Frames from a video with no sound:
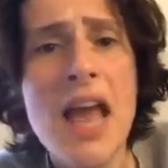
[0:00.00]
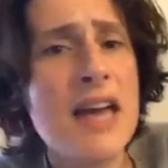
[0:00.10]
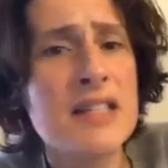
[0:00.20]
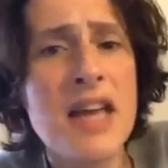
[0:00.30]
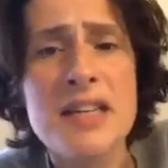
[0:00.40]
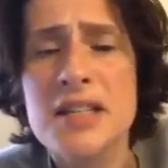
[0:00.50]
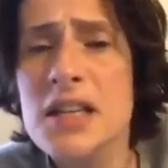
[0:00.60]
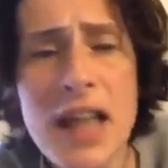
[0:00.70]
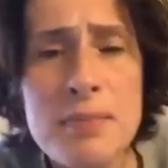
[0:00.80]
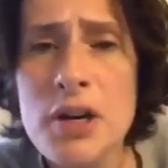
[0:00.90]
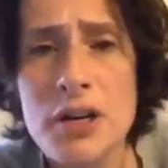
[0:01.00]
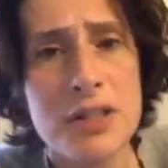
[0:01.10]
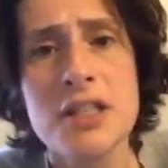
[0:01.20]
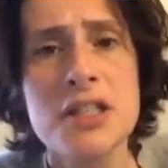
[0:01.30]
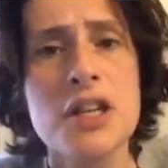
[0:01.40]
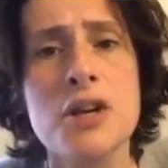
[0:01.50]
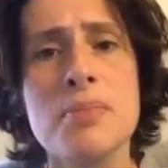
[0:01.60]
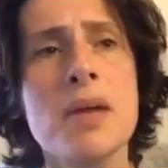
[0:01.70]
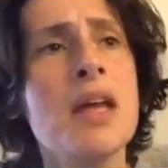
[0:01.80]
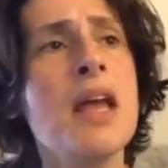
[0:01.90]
has claimed our system,